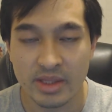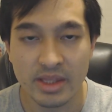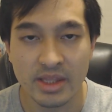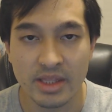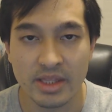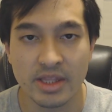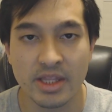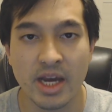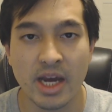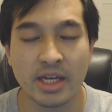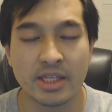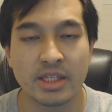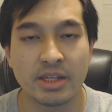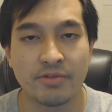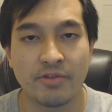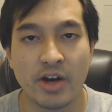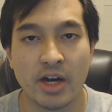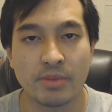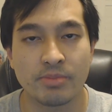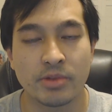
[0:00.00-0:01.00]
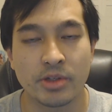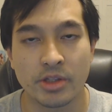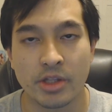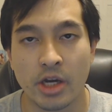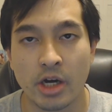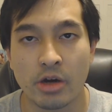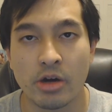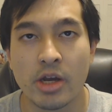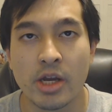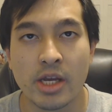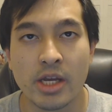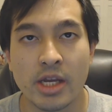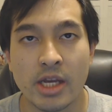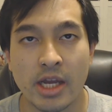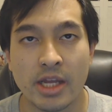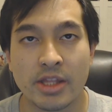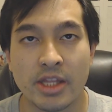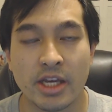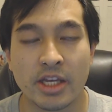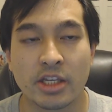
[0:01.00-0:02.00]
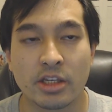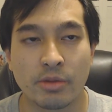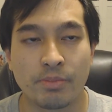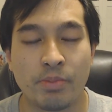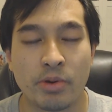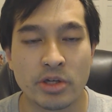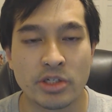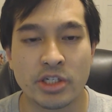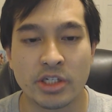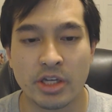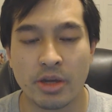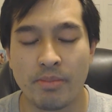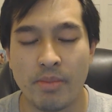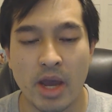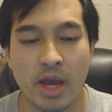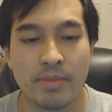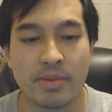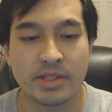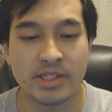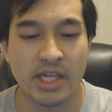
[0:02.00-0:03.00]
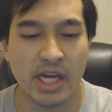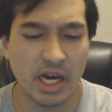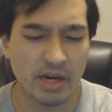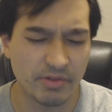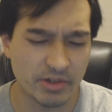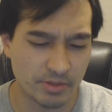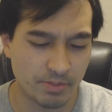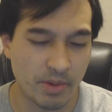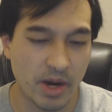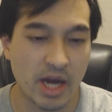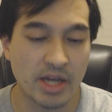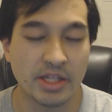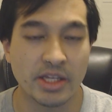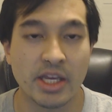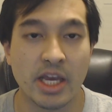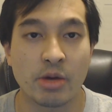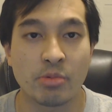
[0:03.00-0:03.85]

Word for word: not give up, you know, and that he could push the commandments out of his body.